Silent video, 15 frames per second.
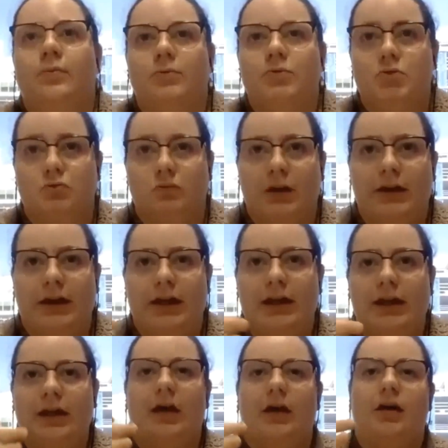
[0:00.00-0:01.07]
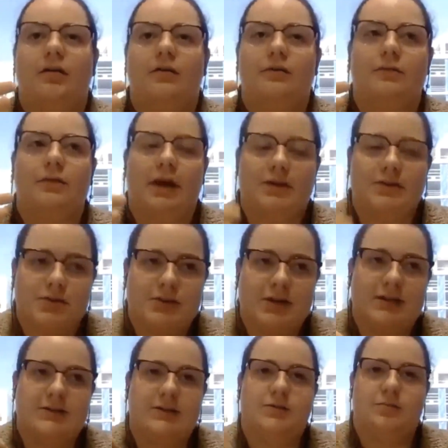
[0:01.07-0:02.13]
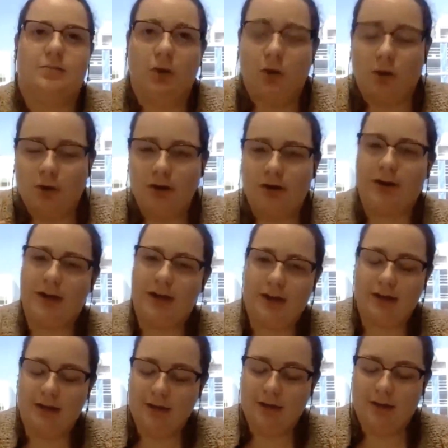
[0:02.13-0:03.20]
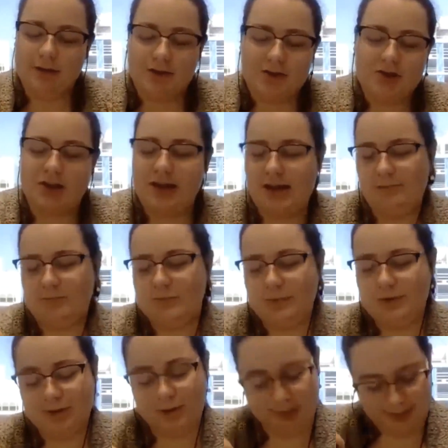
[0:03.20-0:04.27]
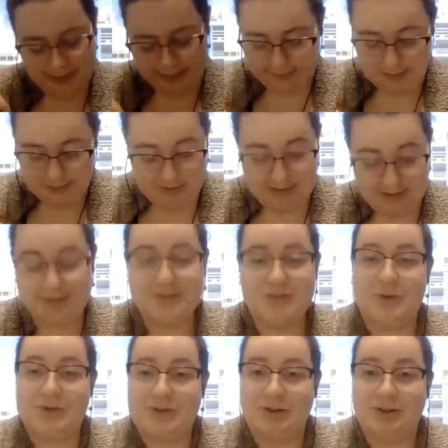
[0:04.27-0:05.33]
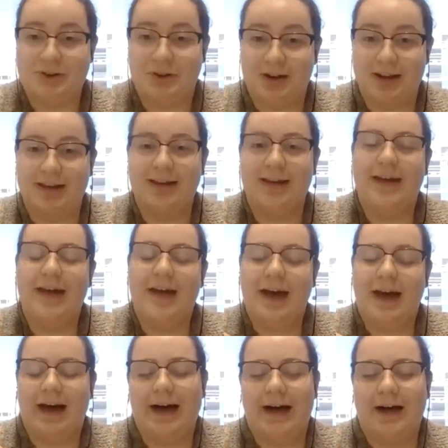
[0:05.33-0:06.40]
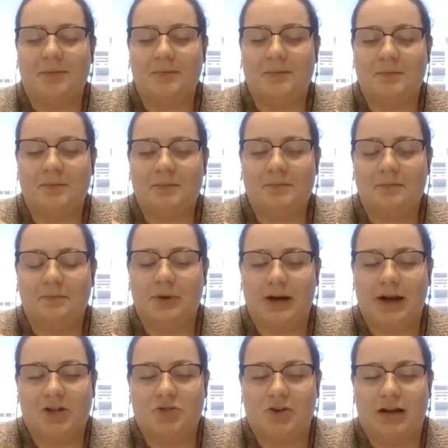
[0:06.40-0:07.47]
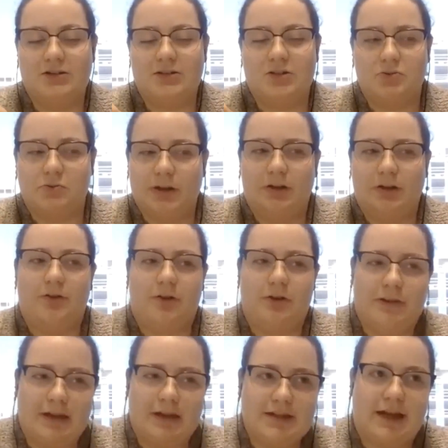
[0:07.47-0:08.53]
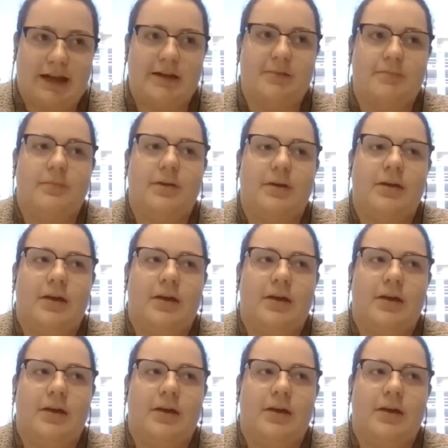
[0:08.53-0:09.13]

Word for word: drilling of exercises currently logic games which are killing me to a certain degree um, but i try to drill during that time